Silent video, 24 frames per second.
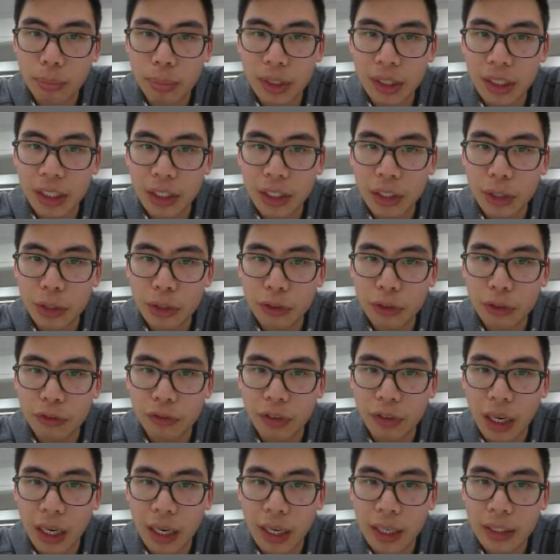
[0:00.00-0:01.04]
percentage of
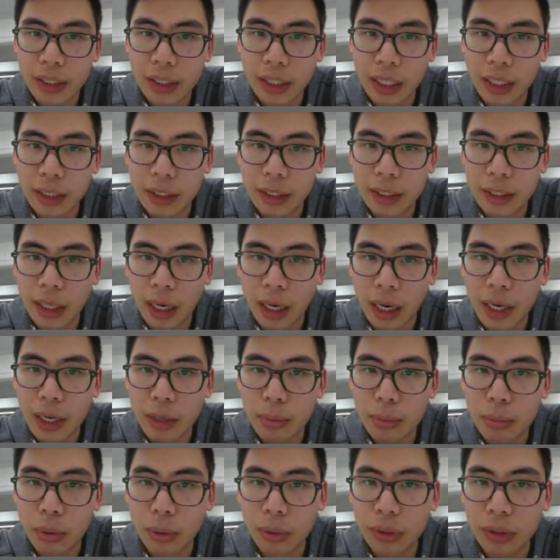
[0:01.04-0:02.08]
flies in
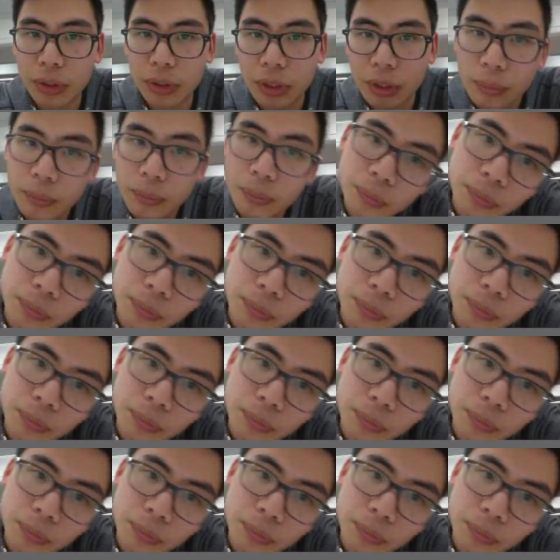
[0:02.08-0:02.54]
diapause.